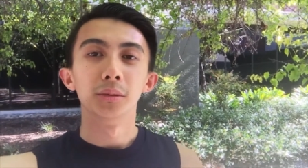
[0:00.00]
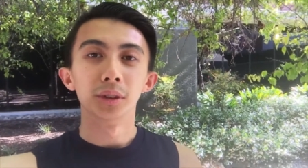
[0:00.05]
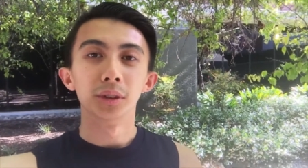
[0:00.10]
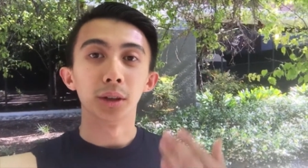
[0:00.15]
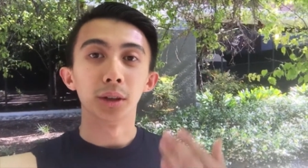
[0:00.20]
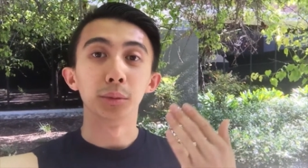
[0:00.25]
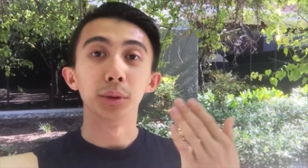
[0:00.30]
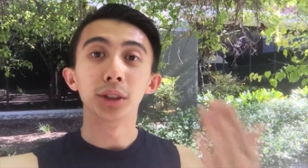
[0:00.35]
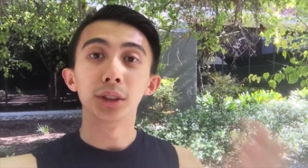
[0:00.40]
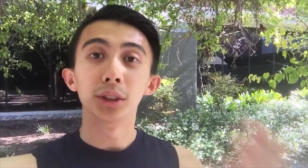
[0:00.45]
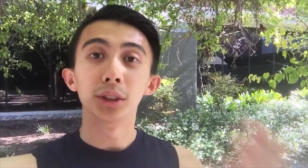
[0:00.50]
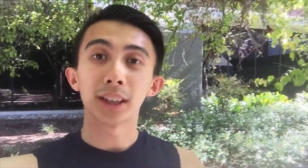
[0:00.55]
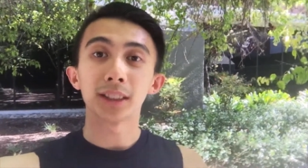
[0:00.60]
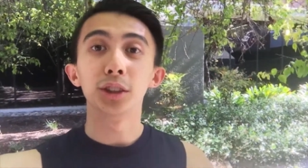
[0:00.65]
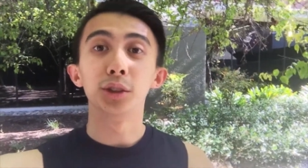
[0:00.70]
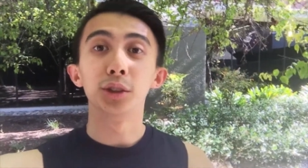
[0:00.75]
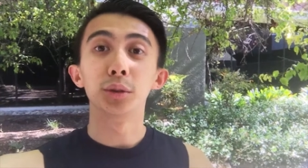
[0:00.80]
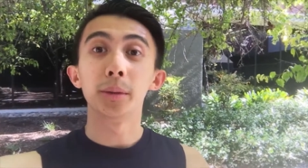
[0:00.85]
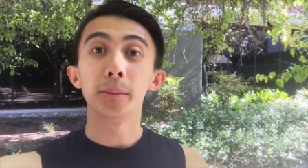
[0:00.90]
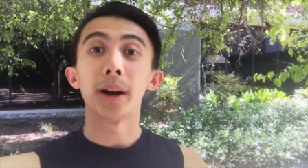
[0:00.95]
uh, we
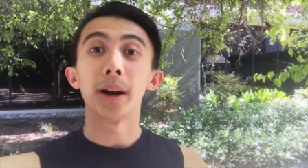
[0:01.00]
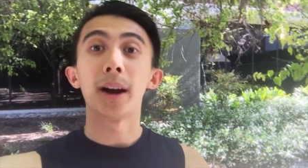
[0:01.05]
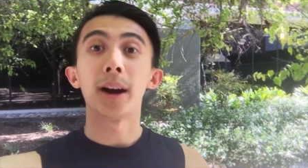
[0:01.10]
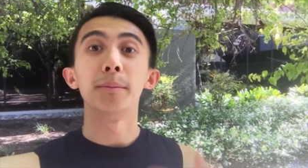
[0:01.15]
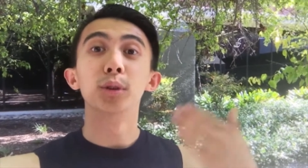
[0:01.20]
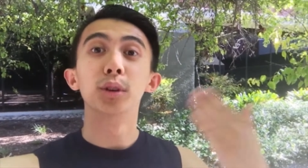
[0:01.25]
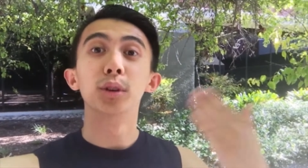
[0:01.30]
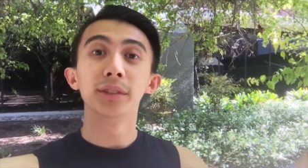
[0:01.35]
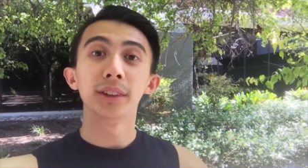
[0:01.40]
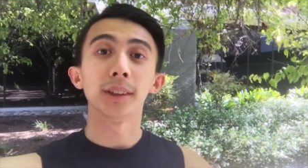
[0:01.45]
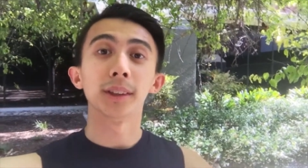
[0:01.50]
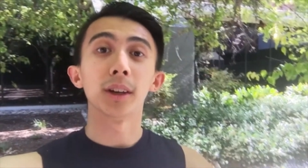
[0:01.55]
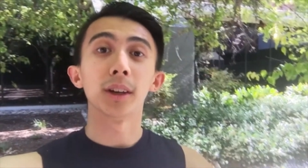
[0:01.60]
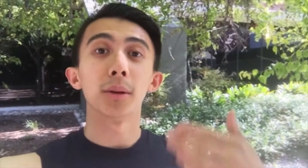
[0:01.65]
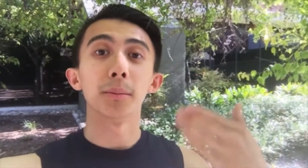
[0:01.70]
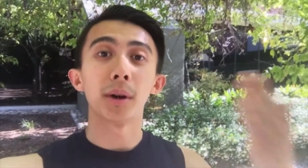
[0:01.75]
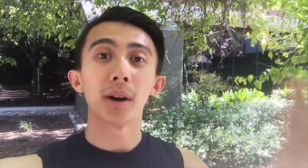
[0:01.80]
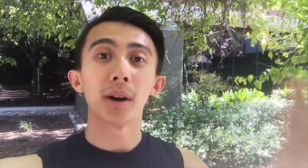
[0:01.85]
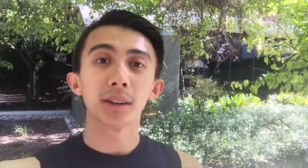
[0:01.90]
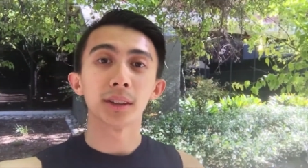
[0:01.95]
actually do it by moving our
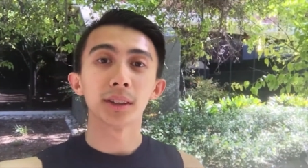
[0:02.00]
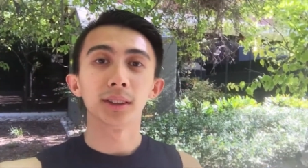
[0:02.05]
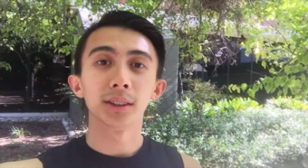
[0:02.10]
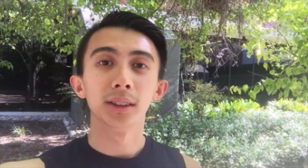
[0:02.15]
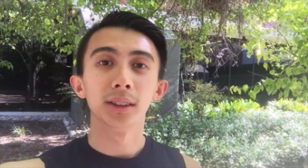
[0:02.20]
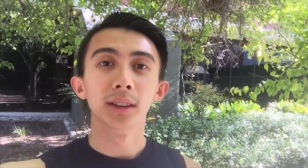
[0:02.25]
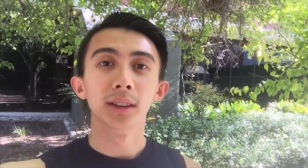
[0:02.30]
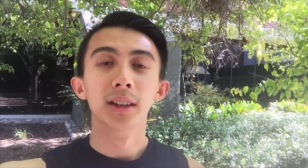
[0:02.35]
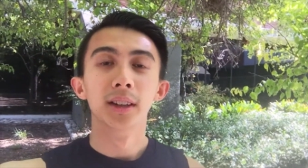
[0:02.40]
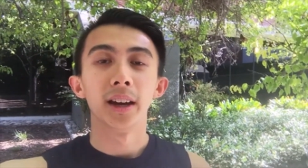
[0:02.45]
bodies.